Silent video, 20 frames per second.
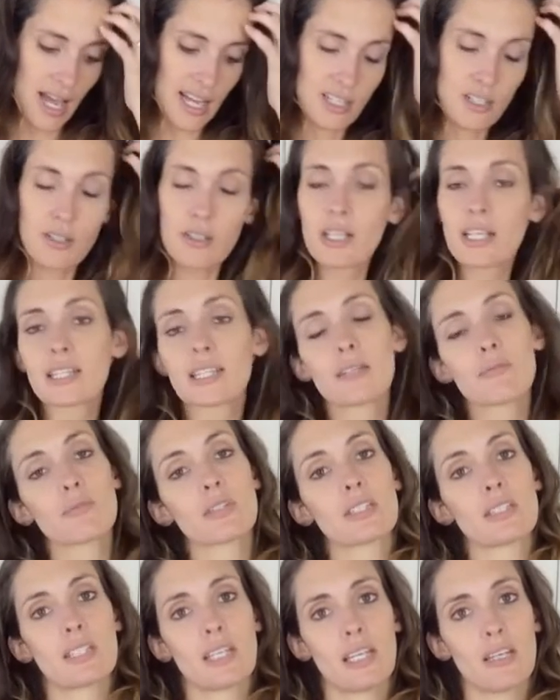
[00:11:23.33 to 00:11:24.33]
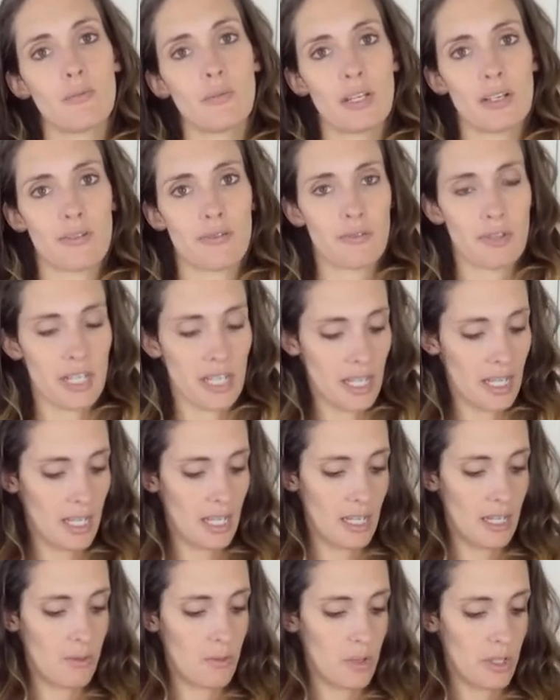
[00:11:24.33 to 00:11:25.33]
As you let them steam and
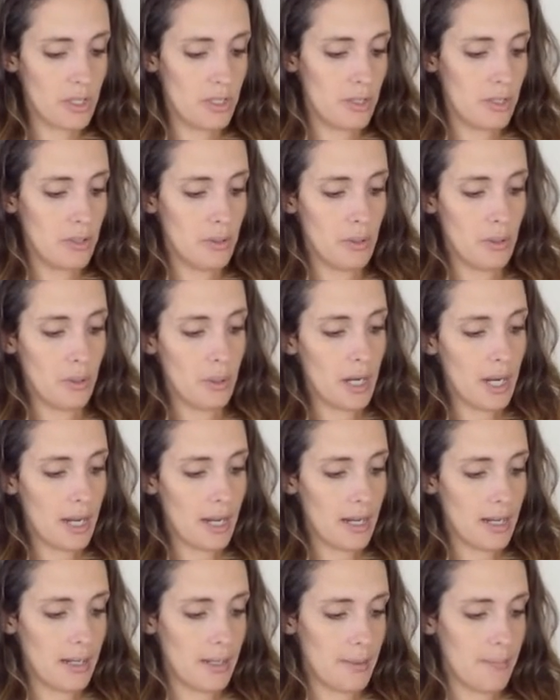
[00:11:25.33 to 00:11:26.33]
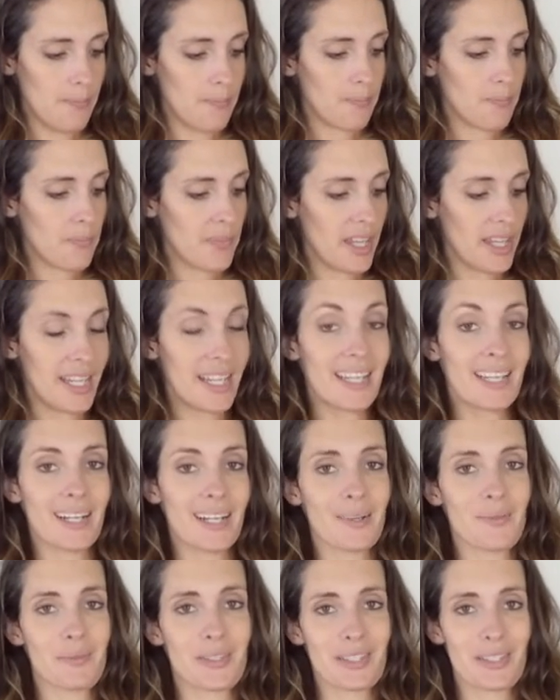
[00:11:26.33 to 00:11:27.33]
reheat, when you
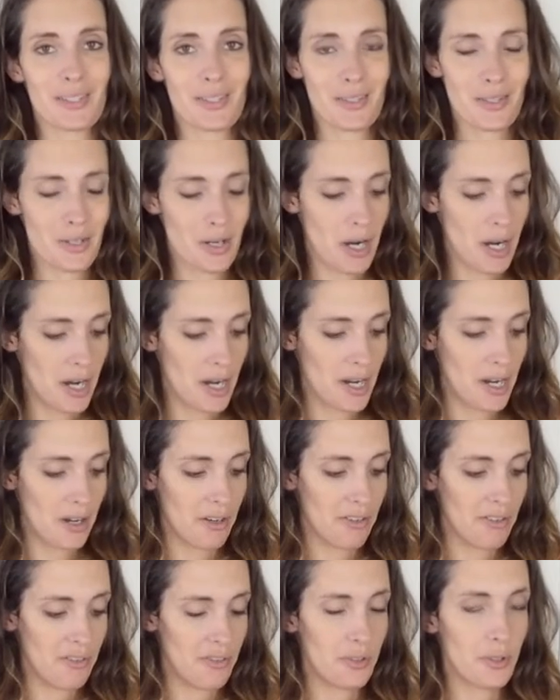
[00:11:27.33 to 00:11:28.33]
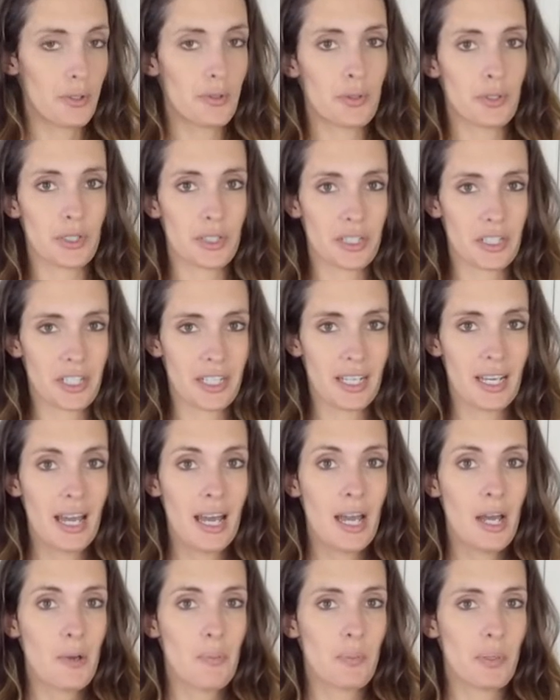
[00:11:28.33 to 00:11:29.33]
heat up this jar of food, they're going to
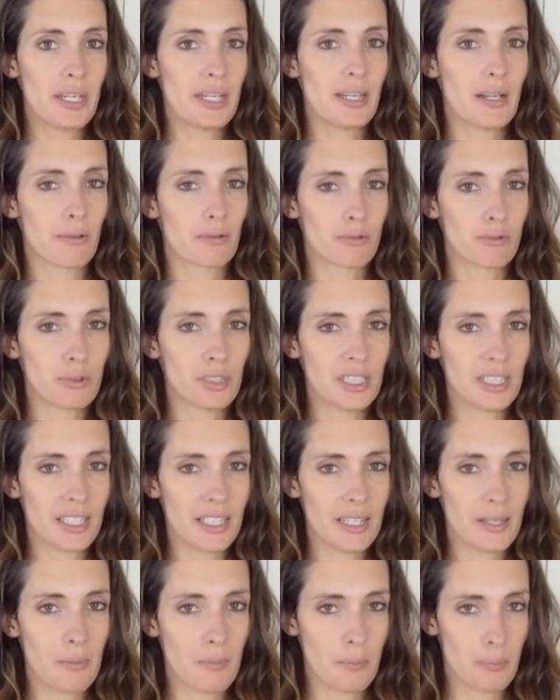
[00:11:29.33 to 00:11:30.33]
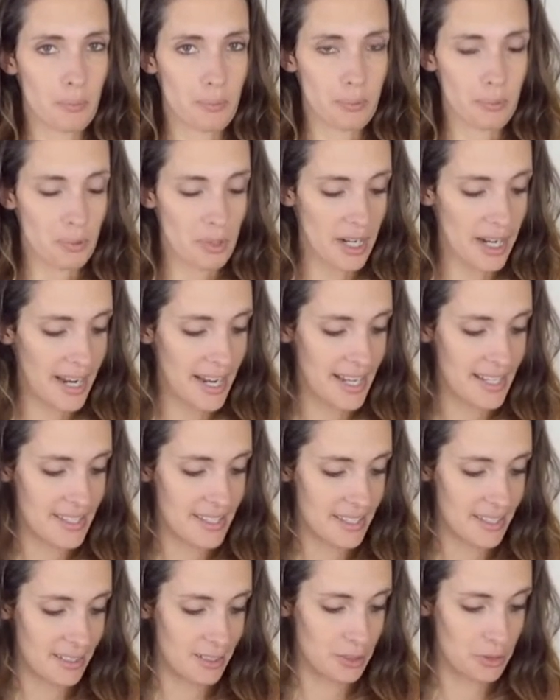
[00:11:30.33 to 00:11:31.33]
be a really
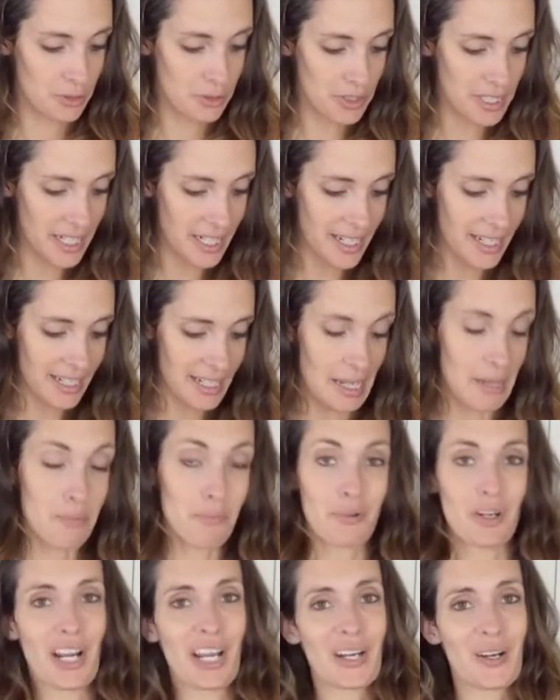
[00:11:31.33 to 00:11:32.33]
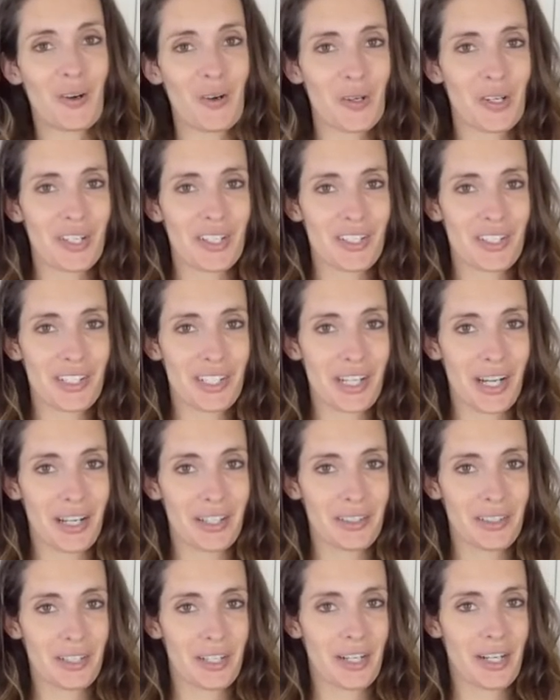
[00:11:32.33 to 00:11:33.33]
bright green and bright orange
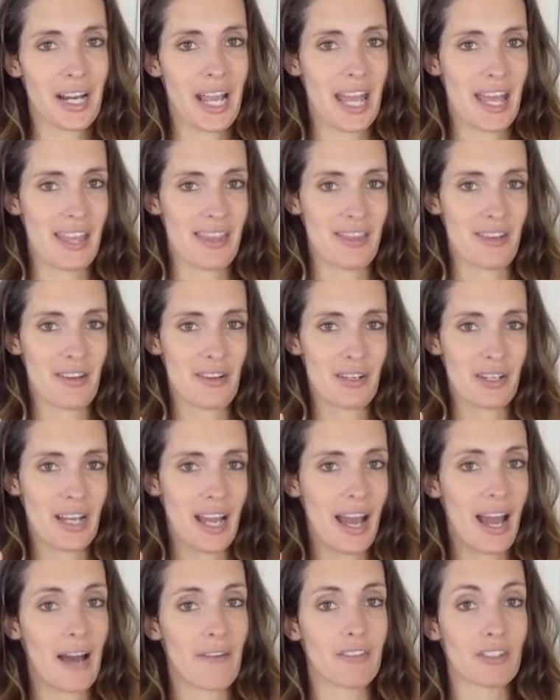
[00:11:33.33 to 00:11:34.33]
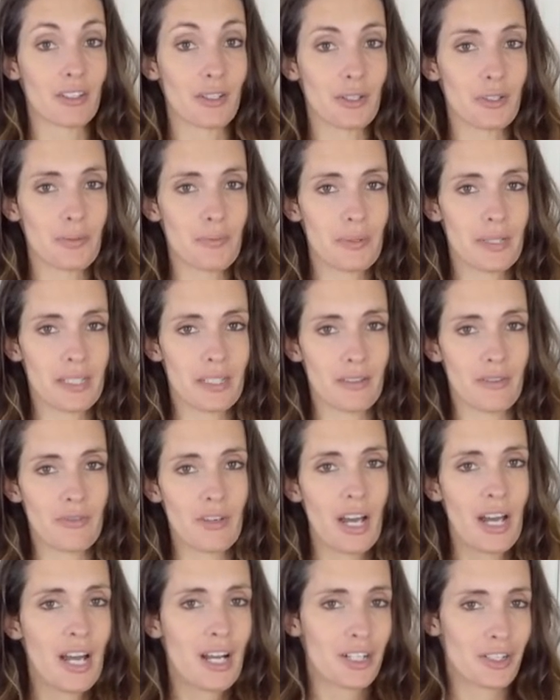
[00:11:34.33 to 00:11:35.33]
color, and they're going to have a little bit
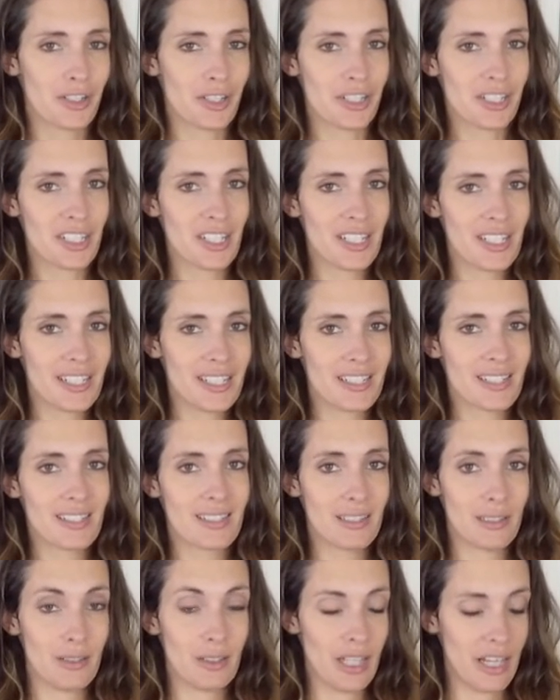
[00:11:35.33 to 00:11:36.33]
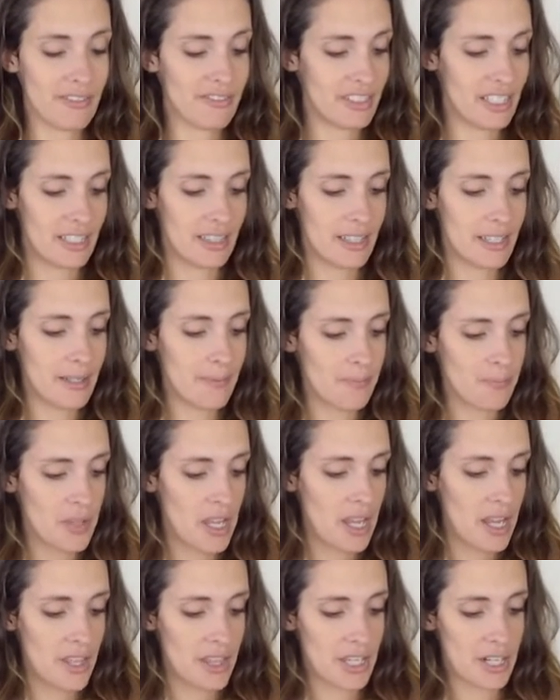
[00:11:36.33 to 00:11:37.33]
of crunchiness still left in them.
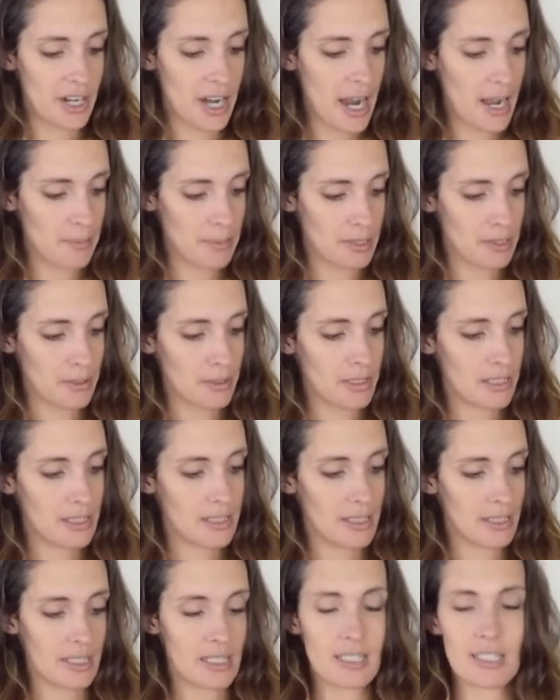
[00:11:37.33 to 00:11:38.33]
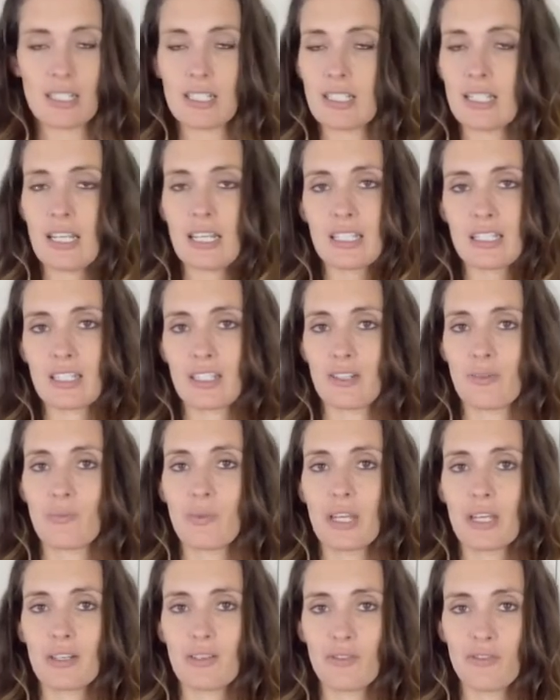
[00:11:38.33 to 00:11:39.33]
They're absolutely delicious, and it's going to
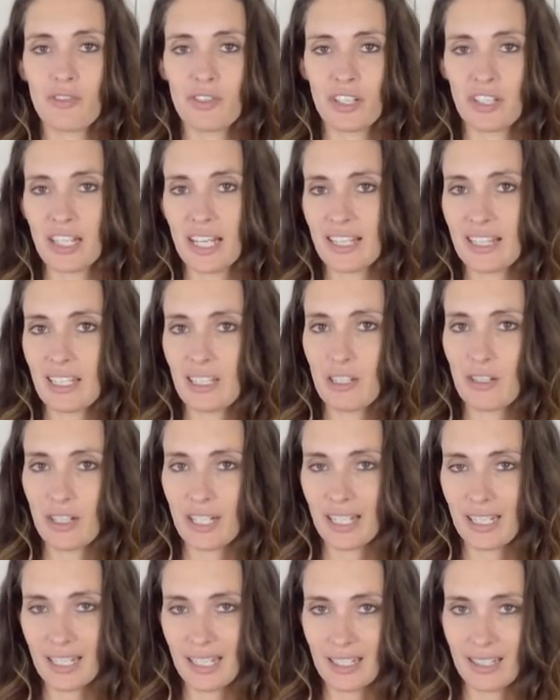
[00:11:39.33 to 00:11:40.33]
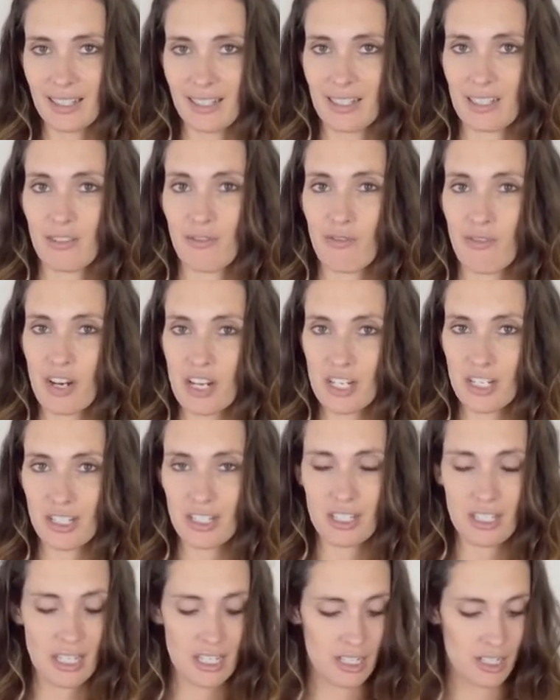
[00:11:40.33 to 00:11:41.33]
make you feel like that you're eating a nice fresh
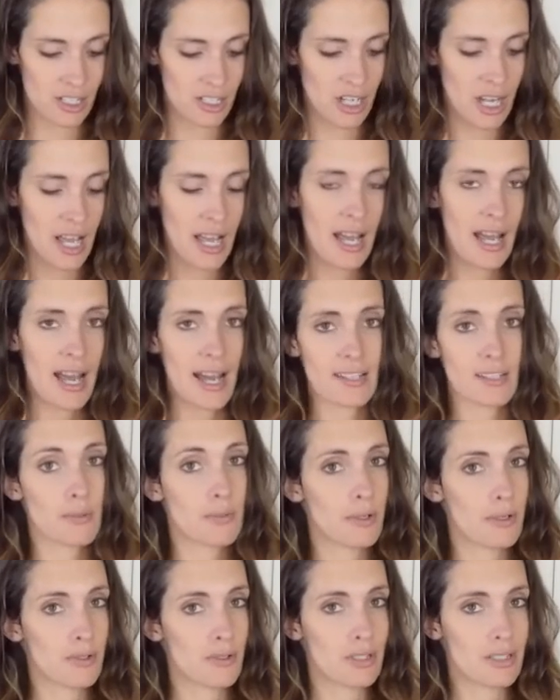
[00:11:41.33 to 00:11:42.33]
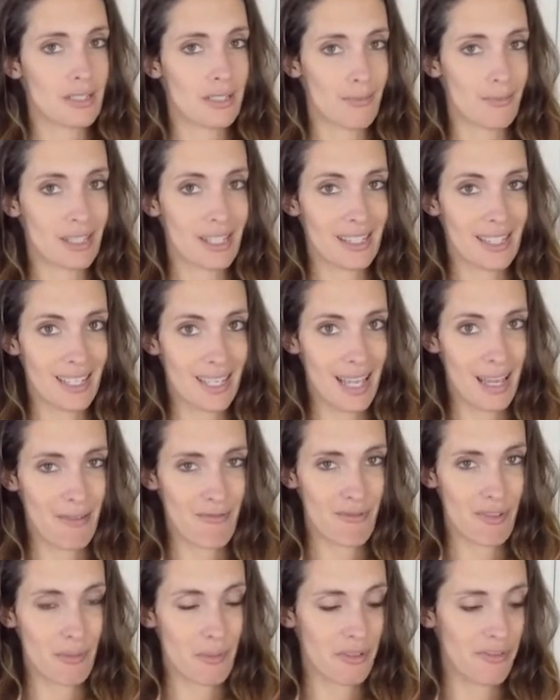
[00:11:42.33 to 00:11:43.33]
dish as opposed to something that
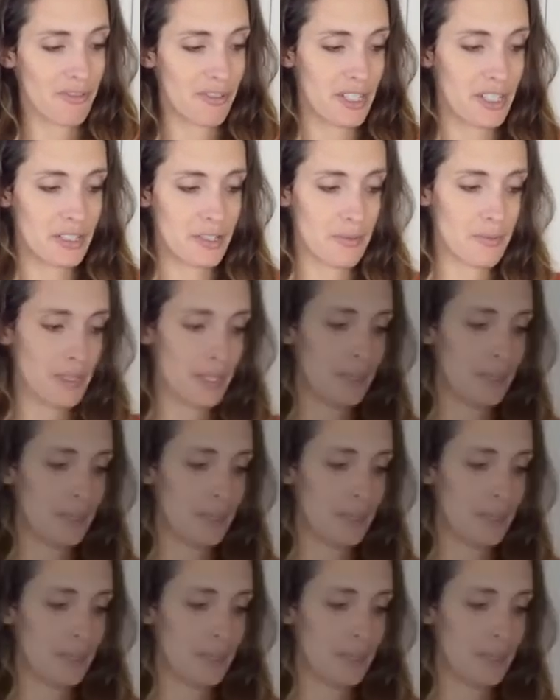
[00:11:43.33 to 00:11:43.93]
came from a freezer